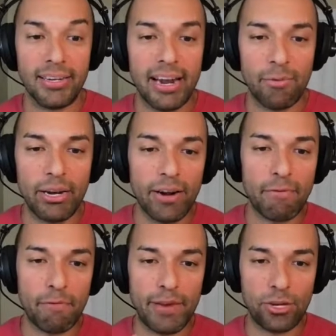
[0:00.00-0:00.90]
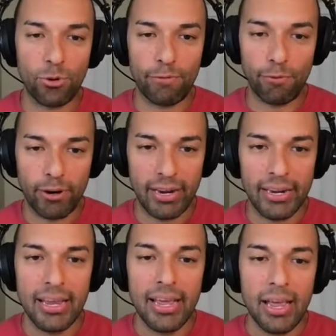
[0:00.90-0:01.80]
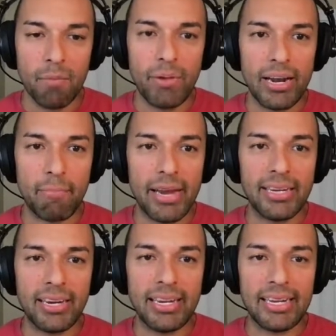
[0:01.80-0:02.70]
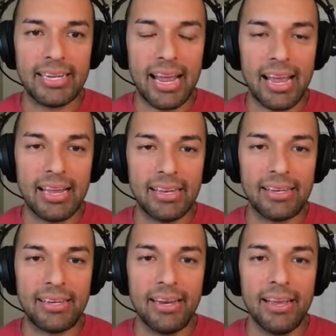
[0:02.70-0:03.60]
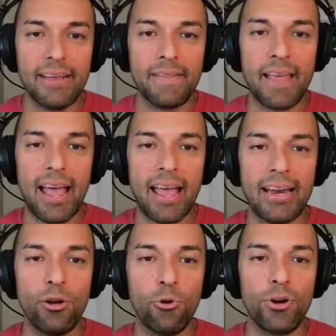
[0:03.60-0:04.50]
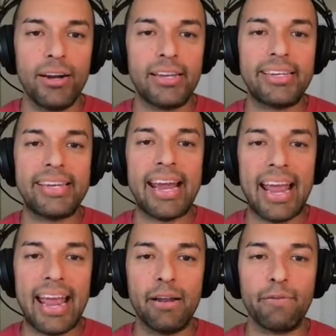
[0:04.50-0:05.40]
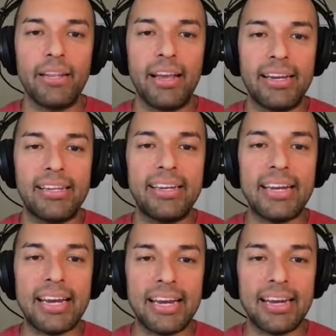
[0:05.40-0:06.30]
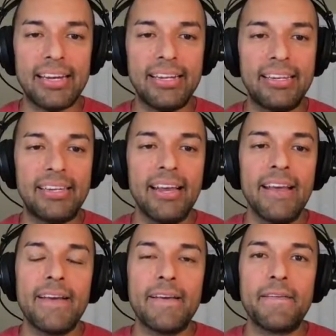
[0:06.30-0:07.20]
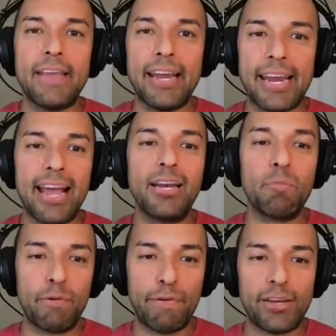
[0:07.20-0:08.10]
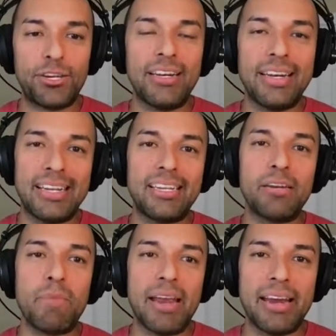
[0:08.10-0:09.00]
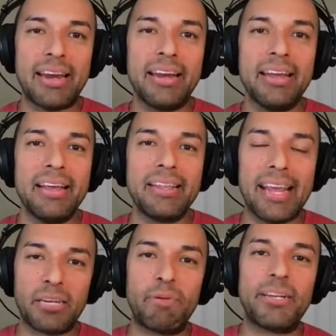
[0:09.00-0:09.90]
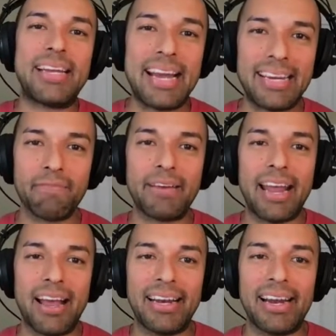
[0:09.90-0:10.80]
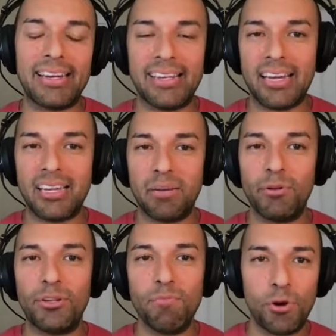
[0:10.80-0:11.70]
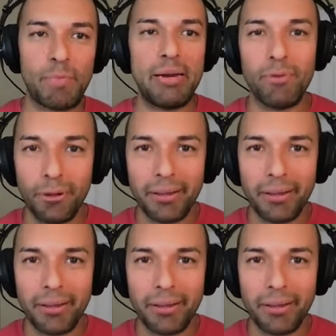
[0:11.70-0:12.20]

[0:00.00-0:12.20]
now we don't have a visual for it but it basically says that in order to stay ahead of clients' needs, the accounting profession needs to make the expertise of accounting accessible to more people,